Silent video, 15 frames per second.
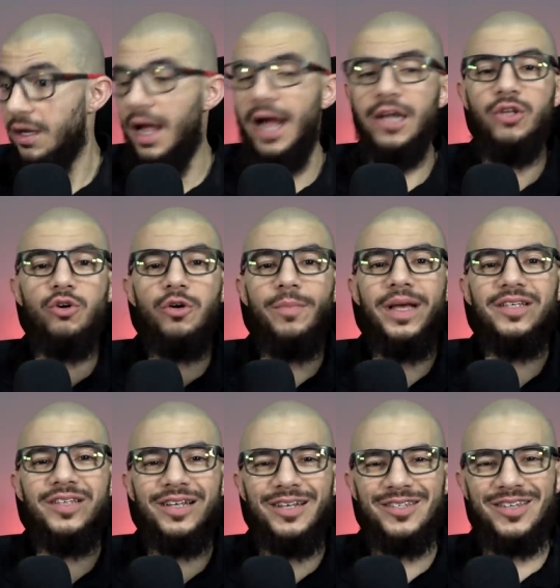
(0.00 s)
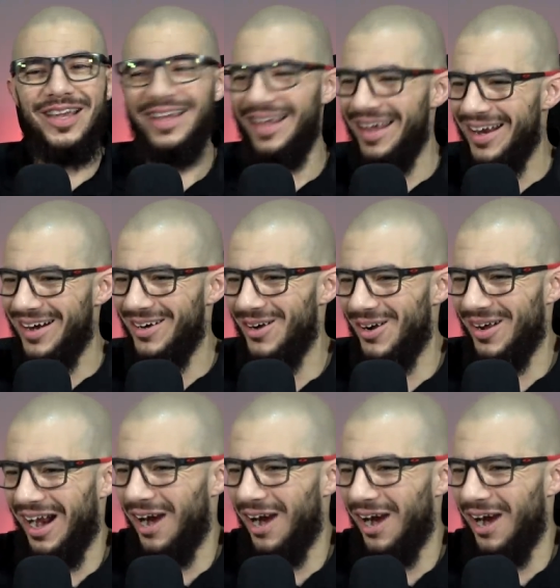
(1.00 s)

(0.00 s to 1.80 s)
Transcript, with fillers: And you're basically saying, here, look,